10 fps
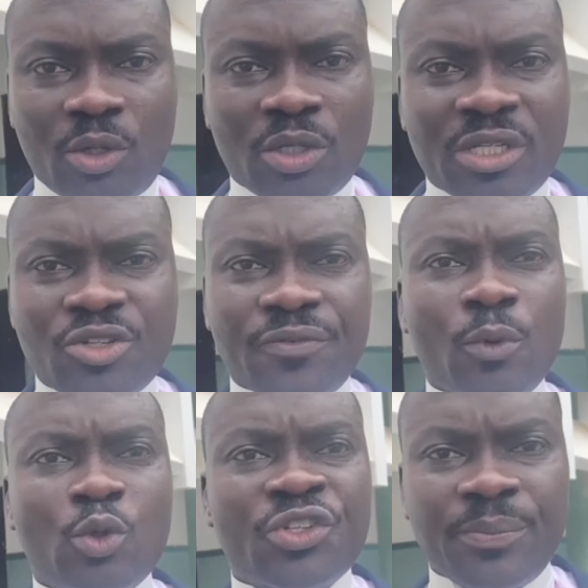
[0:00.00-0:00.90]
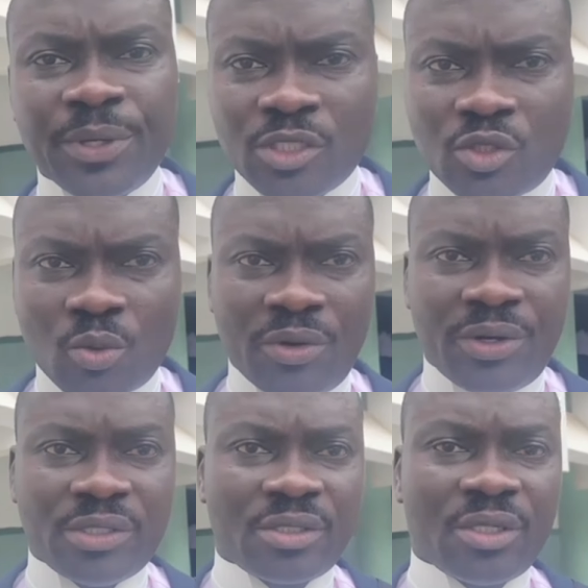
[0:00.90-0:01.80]
thought as we booked the bench
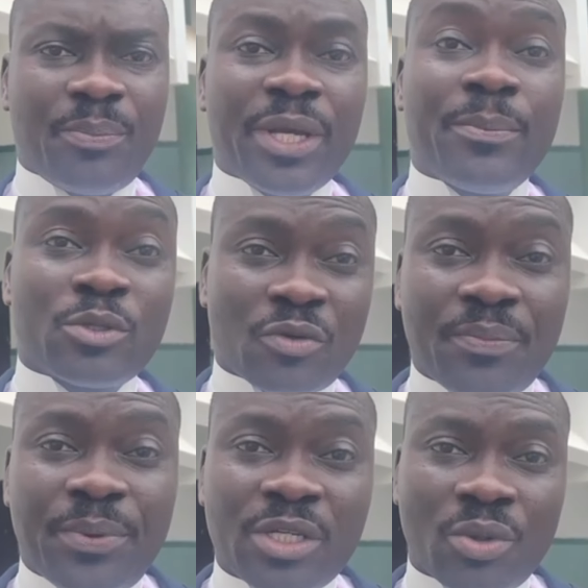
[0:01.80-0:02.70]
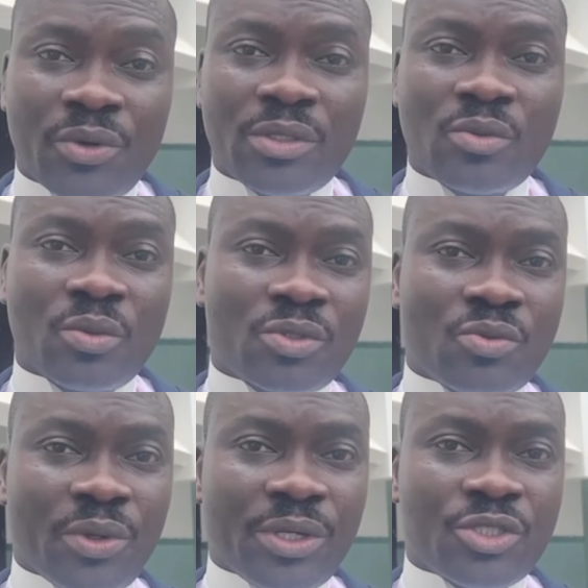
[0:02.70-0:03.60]
warrant, the purpose of the bench warrant was
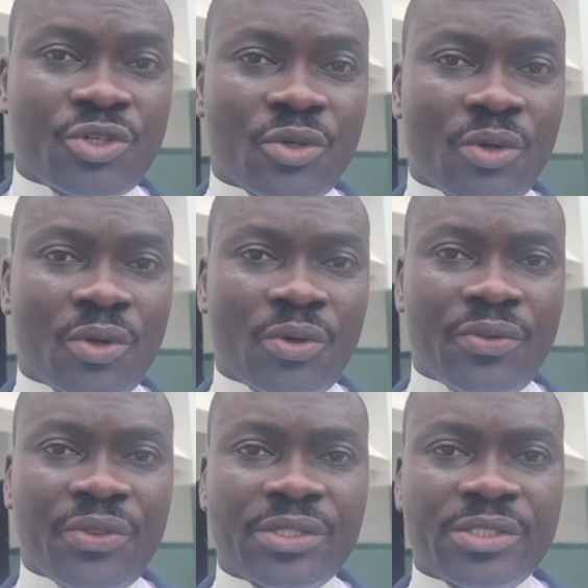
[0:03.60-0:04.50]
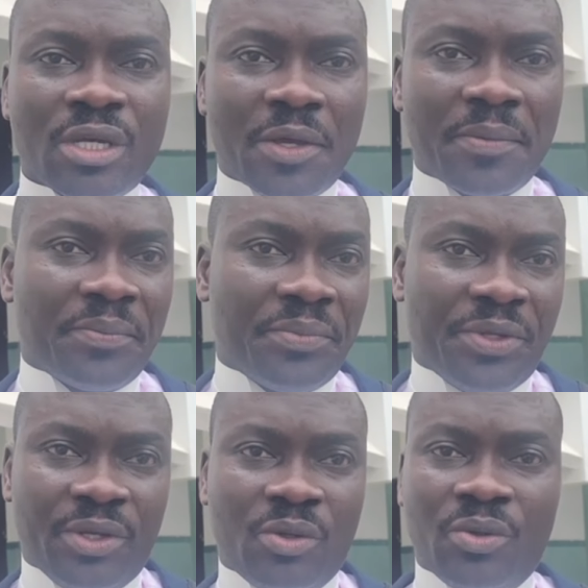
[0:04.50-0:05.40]
to ensure that uh,
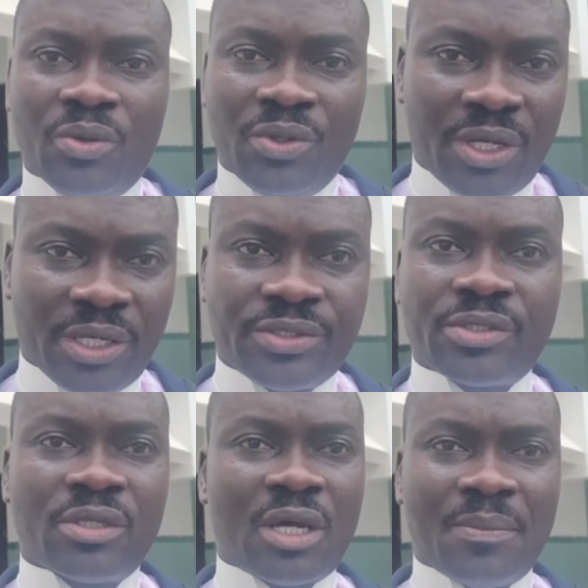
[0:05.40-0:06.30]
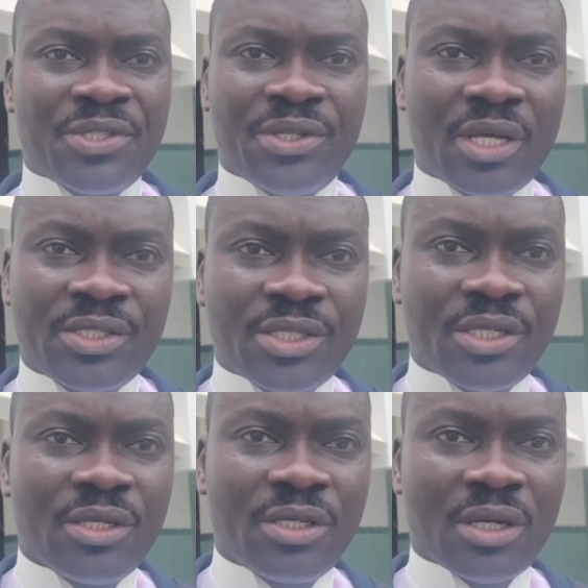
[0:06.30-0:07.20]
we could get Captain Nadi,
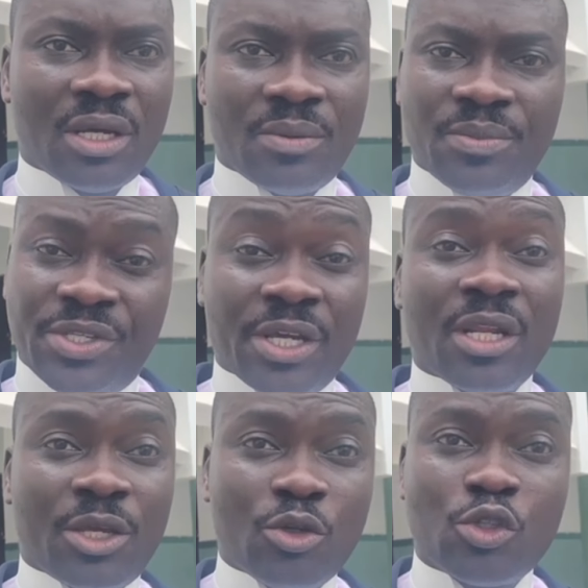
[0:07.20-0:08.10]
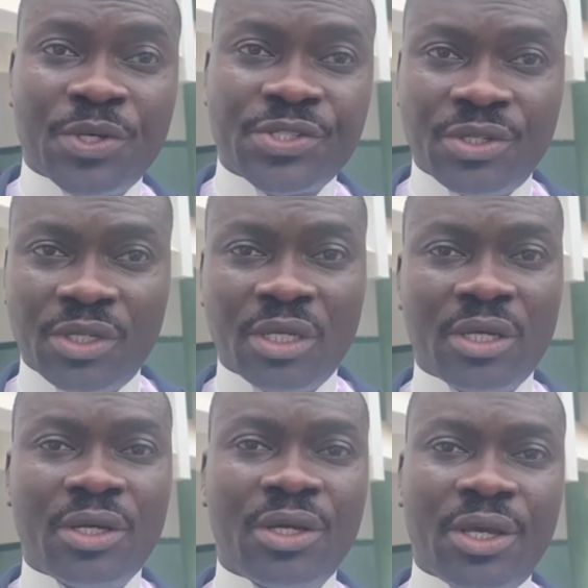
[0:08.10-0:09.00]
uh, the second accused person in
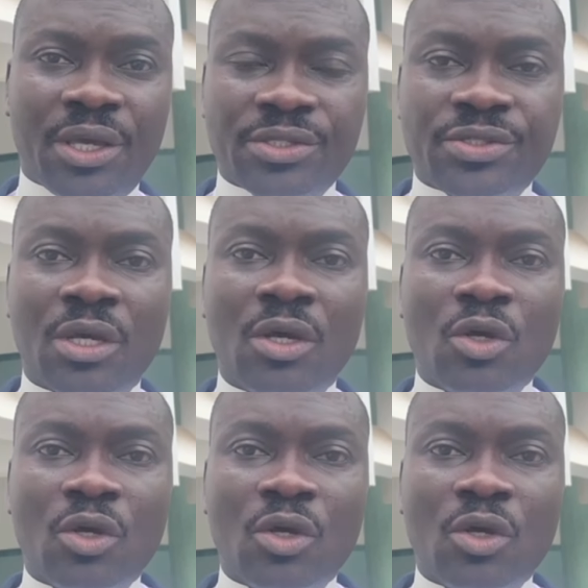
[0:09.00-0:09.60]
the case,